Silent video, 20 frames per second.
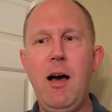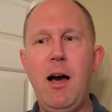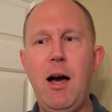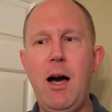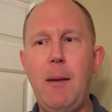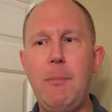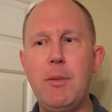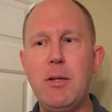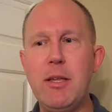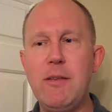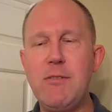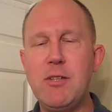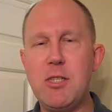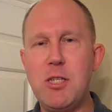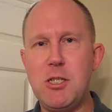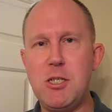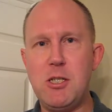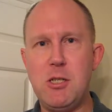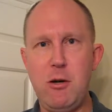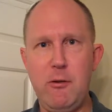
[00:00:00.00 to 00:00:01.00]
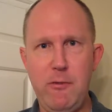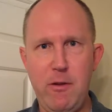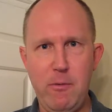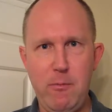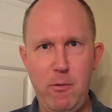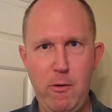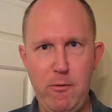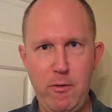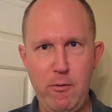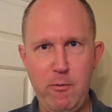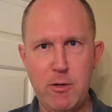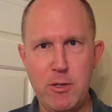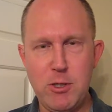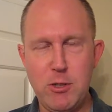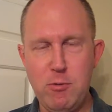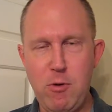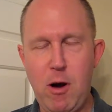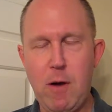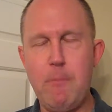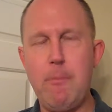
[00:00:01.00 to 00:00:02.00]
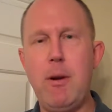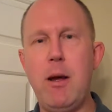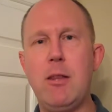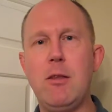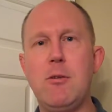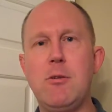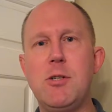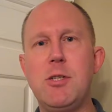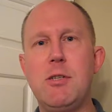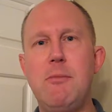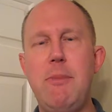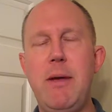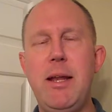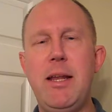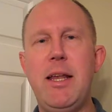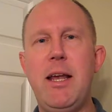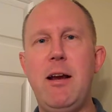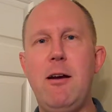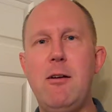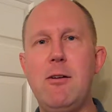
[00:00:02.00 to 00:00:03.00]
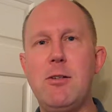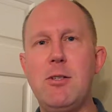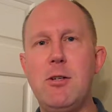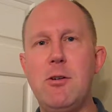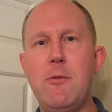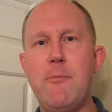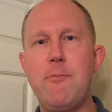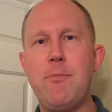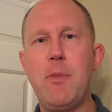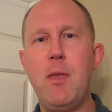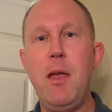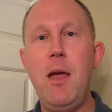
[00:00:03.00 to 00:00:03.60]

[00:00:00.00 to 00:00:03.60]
I believe it's a surfing movie with Gerard Butler as the main character.